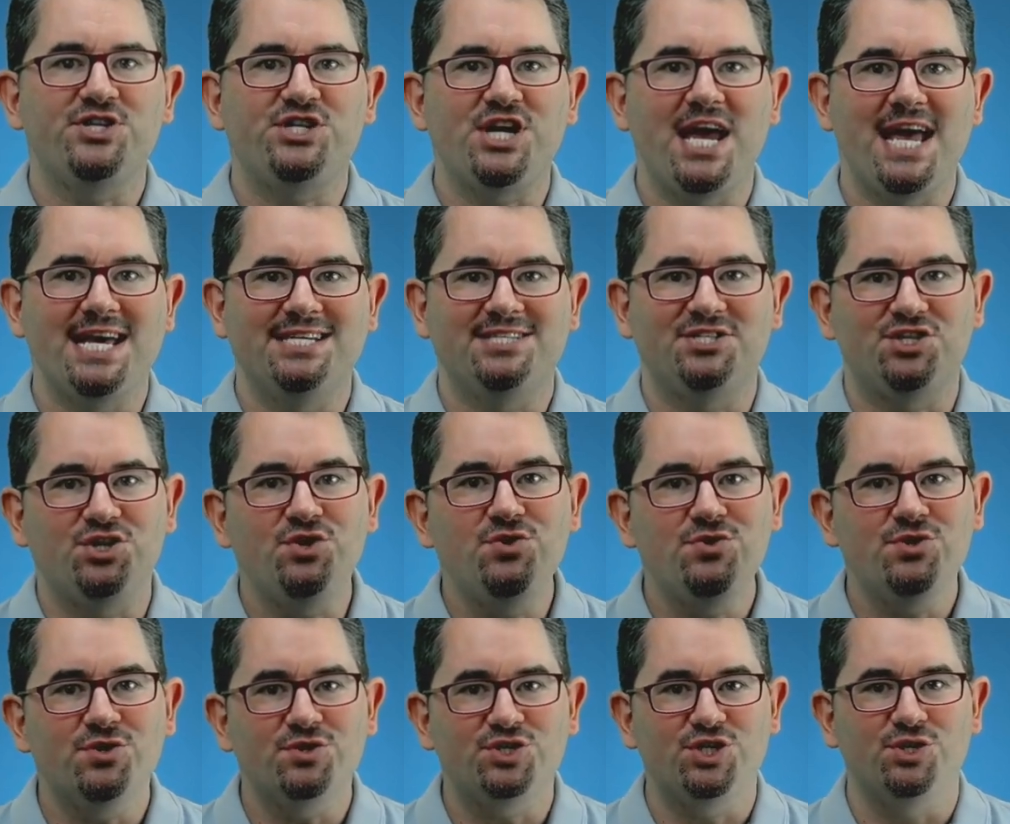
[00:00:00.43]
shares to
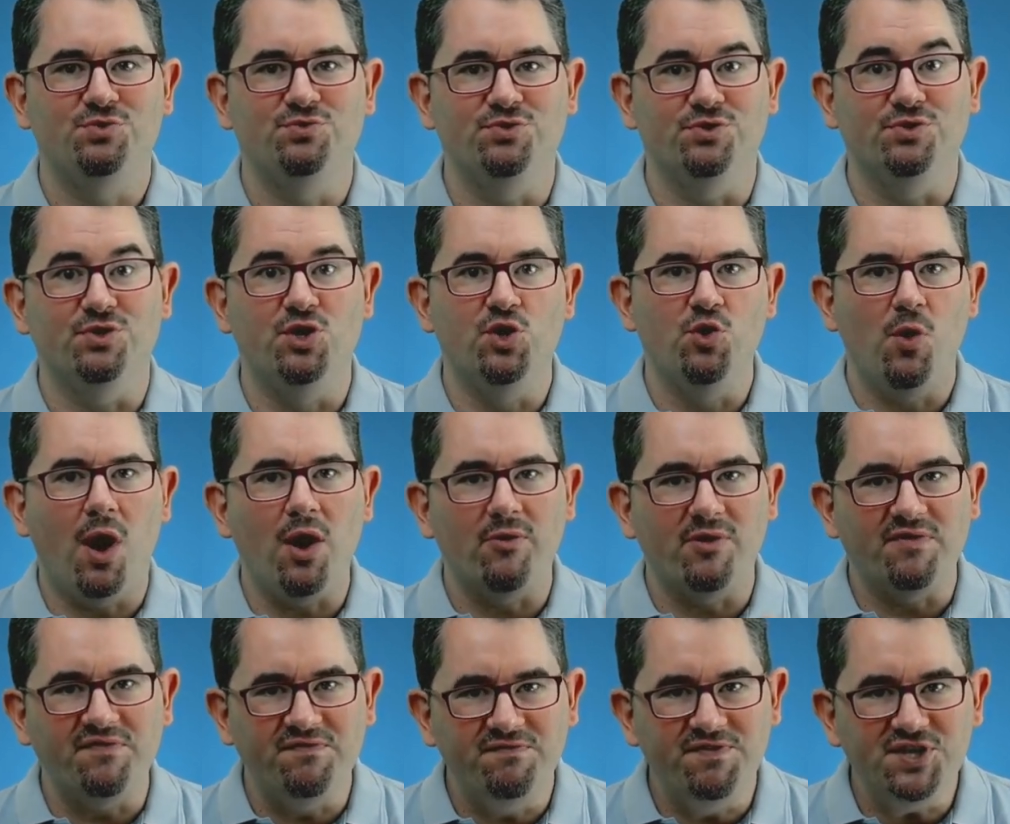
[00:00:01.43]
your children who are
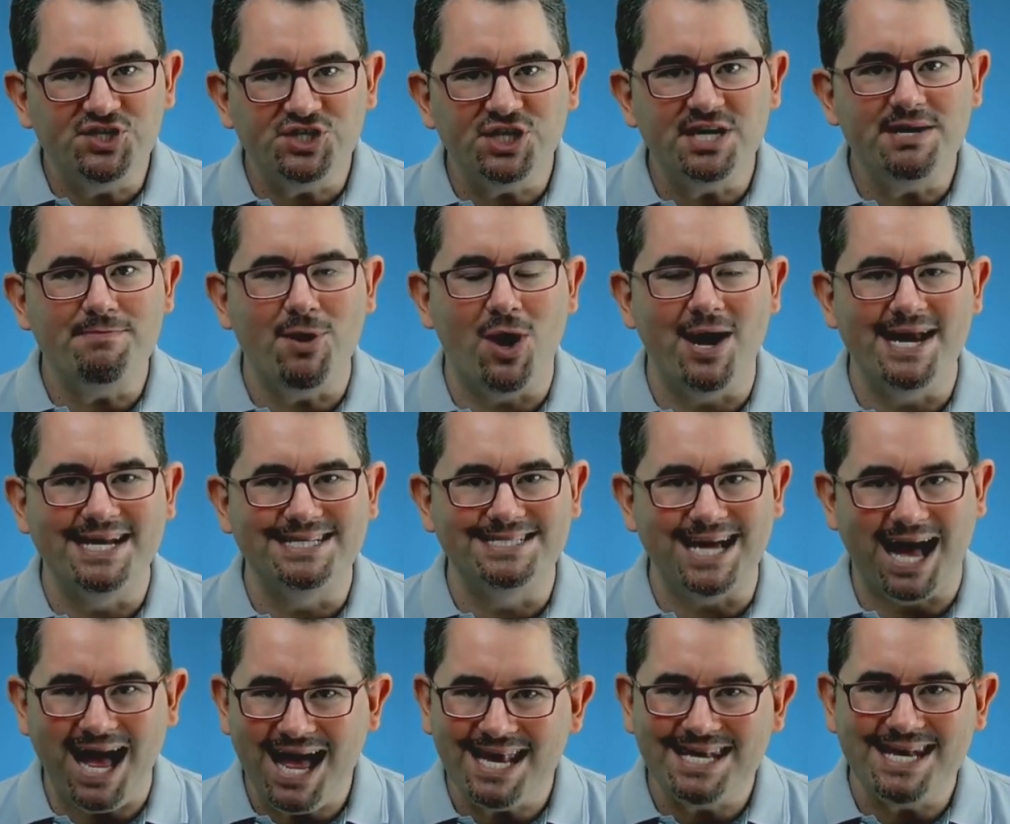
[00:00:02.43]
officially minors
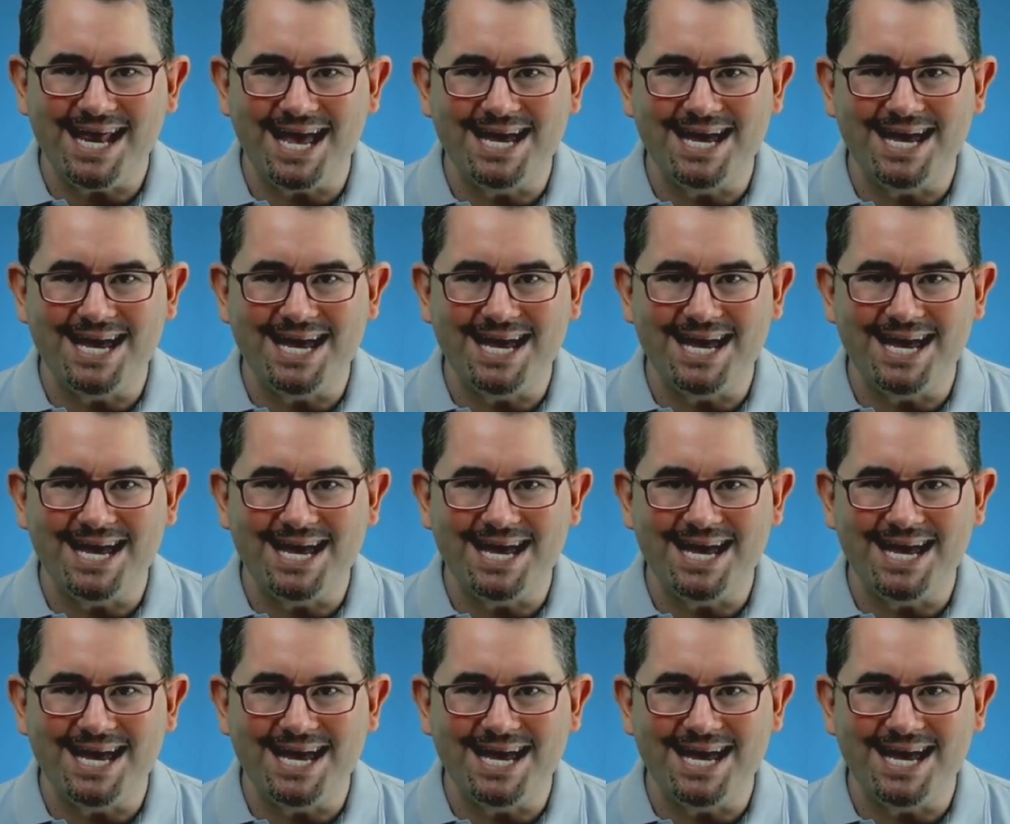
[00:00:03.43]
under